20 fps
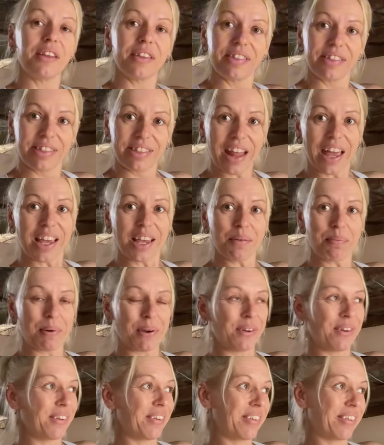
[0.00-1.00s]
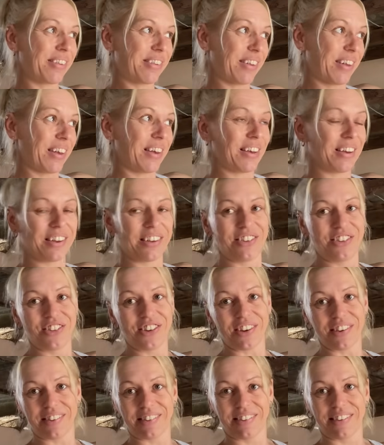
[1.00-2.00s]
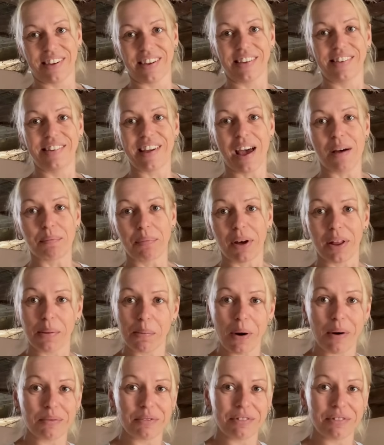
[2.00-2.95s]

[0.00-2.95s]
Neighbours just down by the bottom